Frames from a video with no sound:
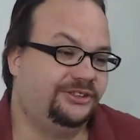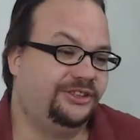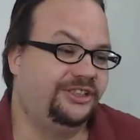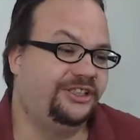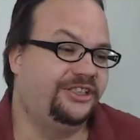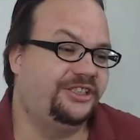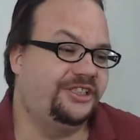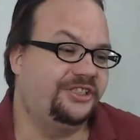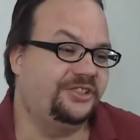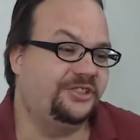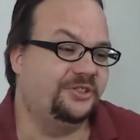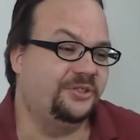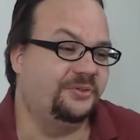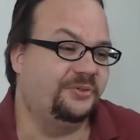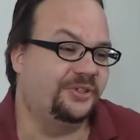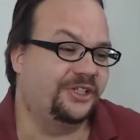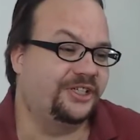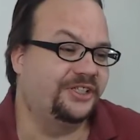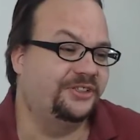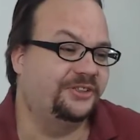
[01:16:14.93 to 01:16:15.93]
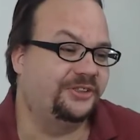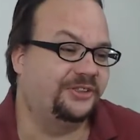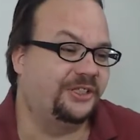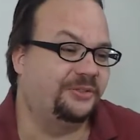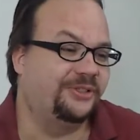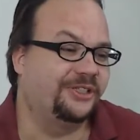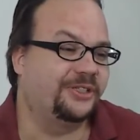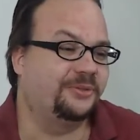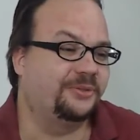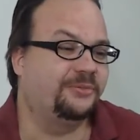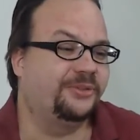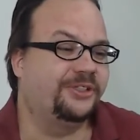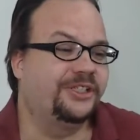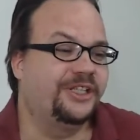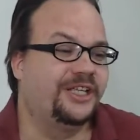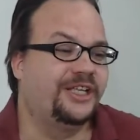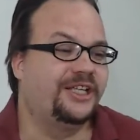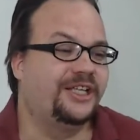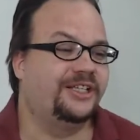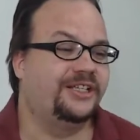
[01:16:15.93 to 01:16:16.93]
did you know what kind of drama I could bring?
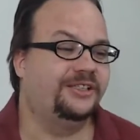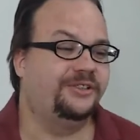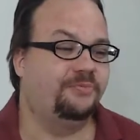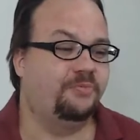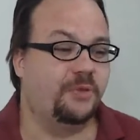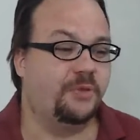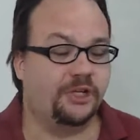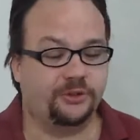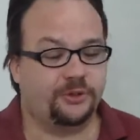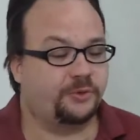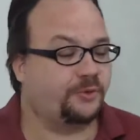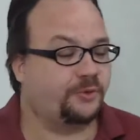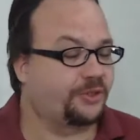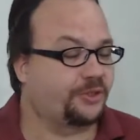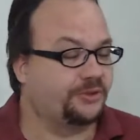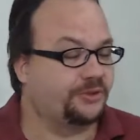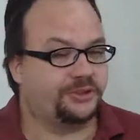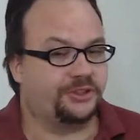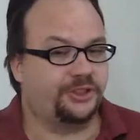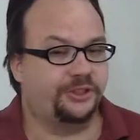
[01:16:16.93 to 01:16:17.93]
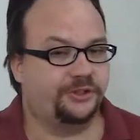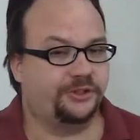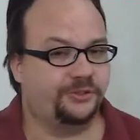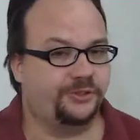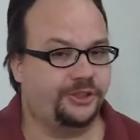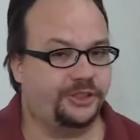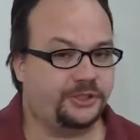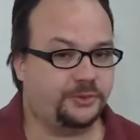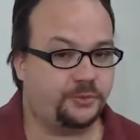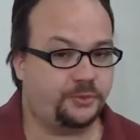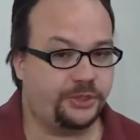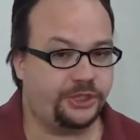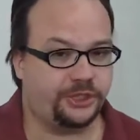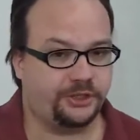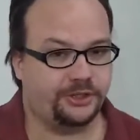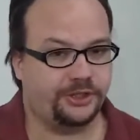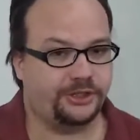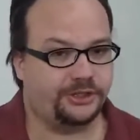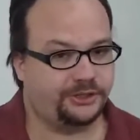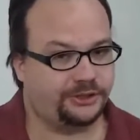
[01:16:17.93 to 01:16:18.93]
Mildred, we're going to start doing this
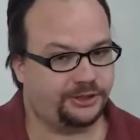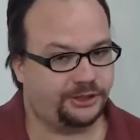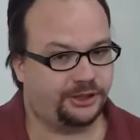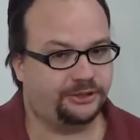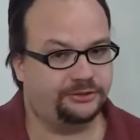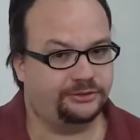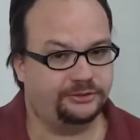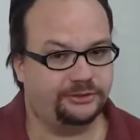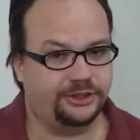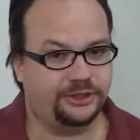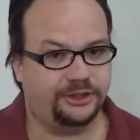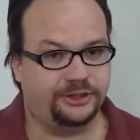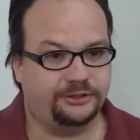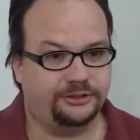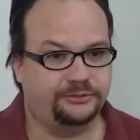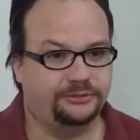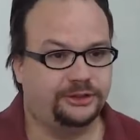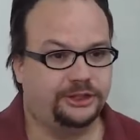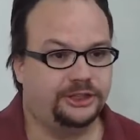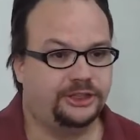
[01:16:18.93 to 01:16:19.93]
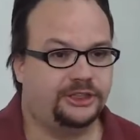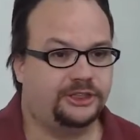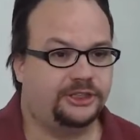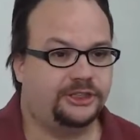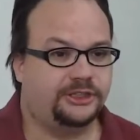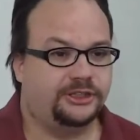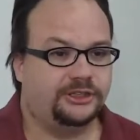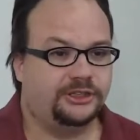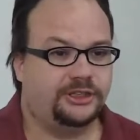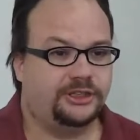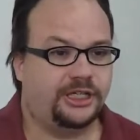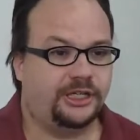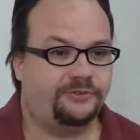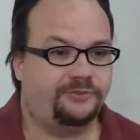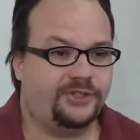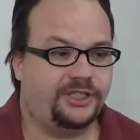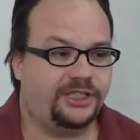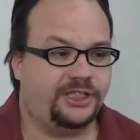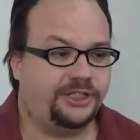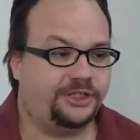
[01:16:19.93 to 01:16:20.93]
weekly, so you know,
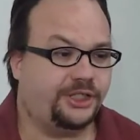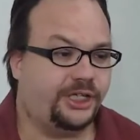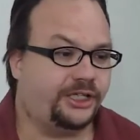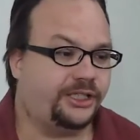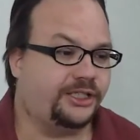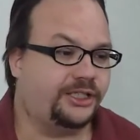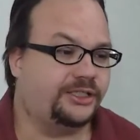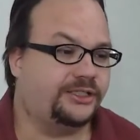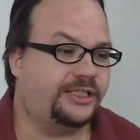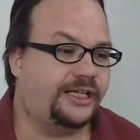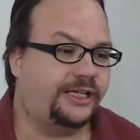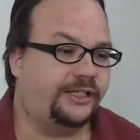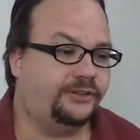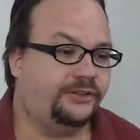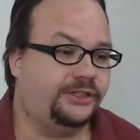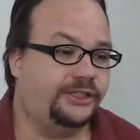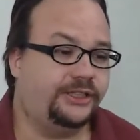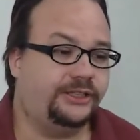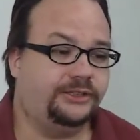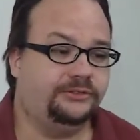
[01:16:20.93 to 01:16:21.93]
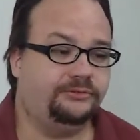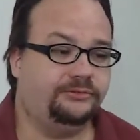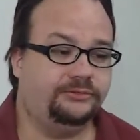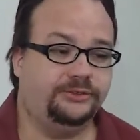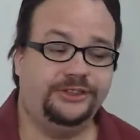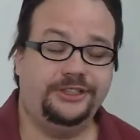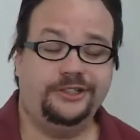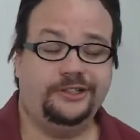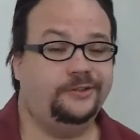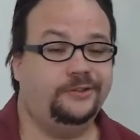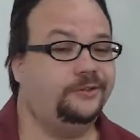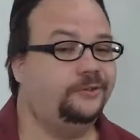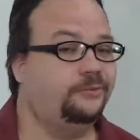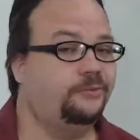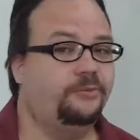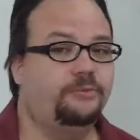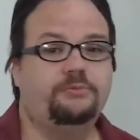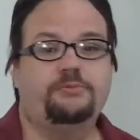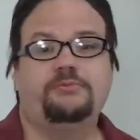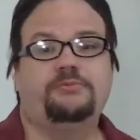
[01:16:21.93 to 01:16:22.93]
definitely check us out. And you know,
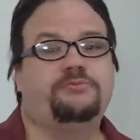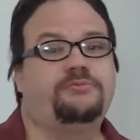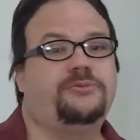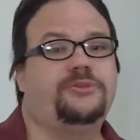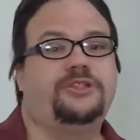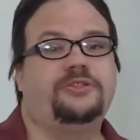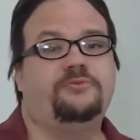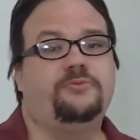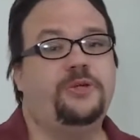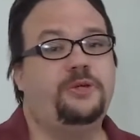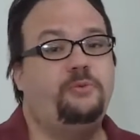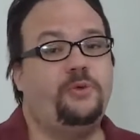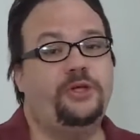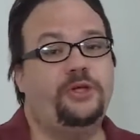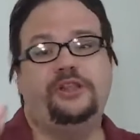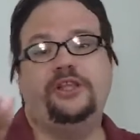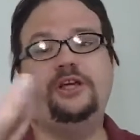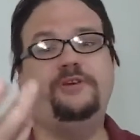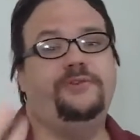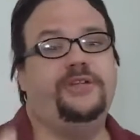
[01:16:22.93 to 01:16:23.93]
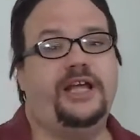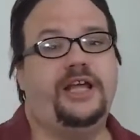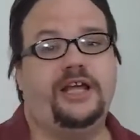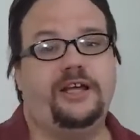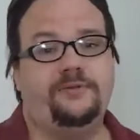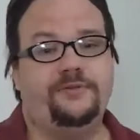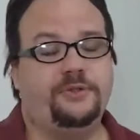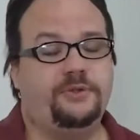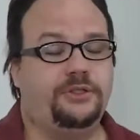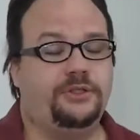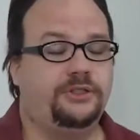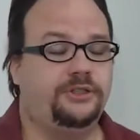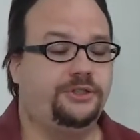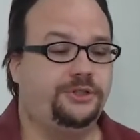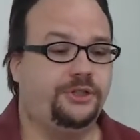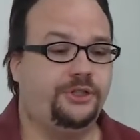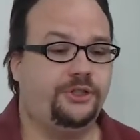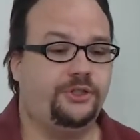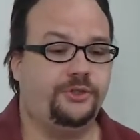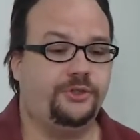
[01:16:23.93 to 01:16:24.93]
we love to have you on the
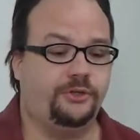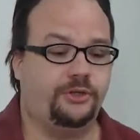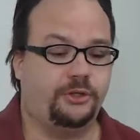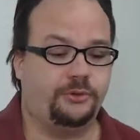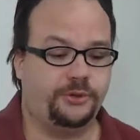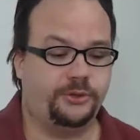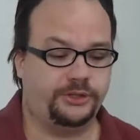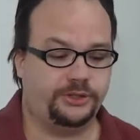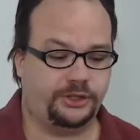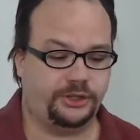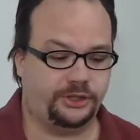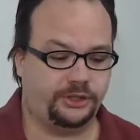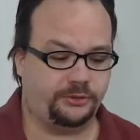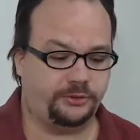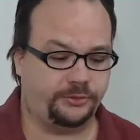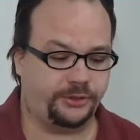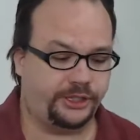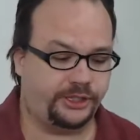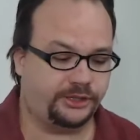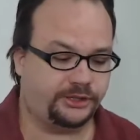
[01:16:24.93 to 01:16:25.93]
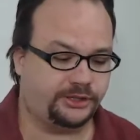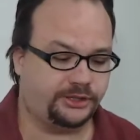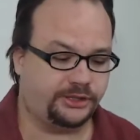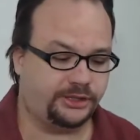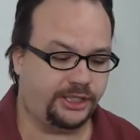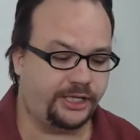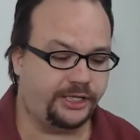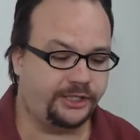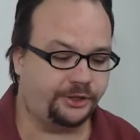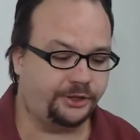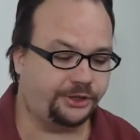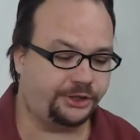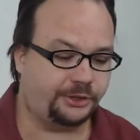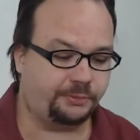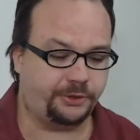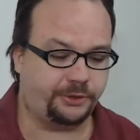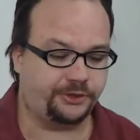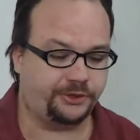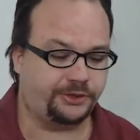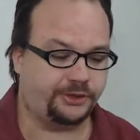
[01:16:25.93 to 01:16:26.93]
show. You're always a great energy
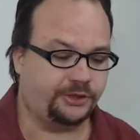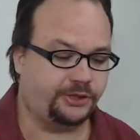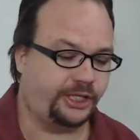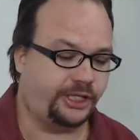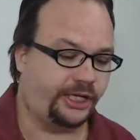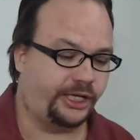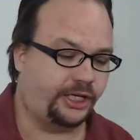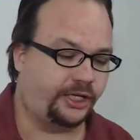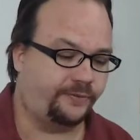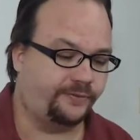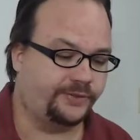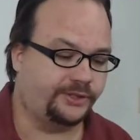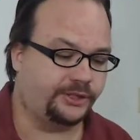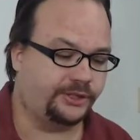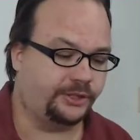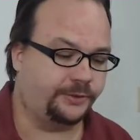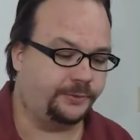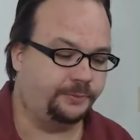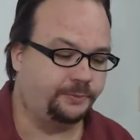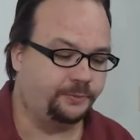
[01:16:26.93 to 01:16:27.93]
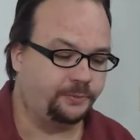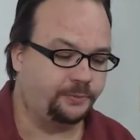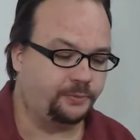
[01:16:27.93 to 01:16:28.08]
person to have. So,